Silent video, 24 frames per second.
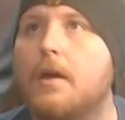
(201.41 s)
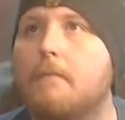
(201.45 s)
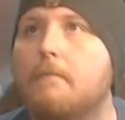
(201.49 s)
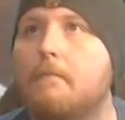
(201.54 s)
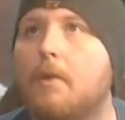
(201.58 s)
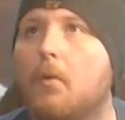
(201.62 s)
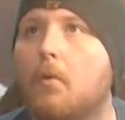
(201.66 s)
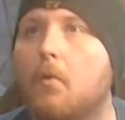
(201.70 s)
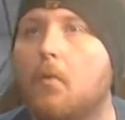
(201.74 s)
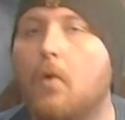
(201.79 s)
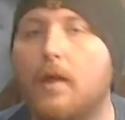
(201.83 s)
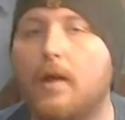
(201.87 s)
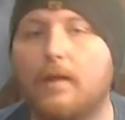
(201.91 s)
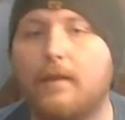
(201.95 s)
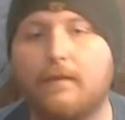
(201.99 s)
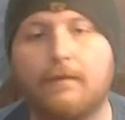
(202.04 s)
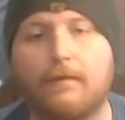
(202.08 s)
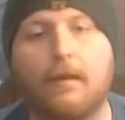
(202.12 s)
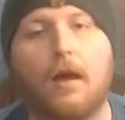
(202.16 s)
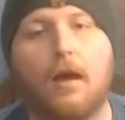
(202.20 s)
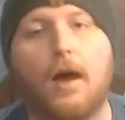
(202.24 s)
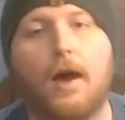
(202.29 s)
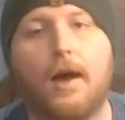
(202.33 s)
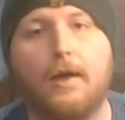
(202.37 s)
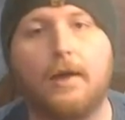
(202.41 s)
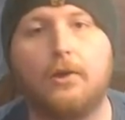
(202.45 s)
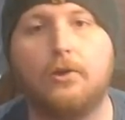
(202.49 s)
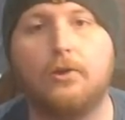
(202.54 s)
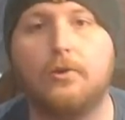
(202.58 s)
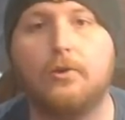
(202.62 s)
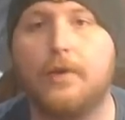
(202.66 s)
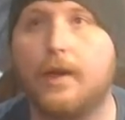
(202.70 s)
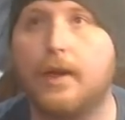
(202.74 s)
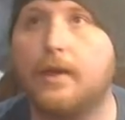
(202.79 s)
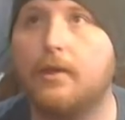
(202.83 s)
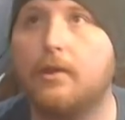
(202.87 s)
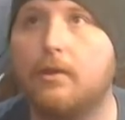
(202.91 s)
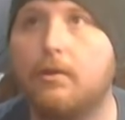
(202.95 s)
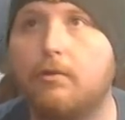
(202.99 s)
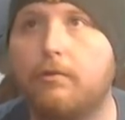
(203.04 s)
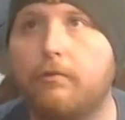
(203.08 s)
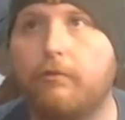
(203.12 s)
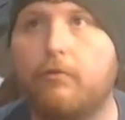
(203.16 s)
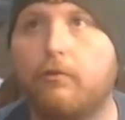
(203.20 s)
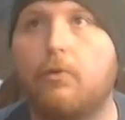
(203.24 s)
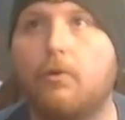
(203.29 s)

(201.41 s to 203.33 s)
but once you get used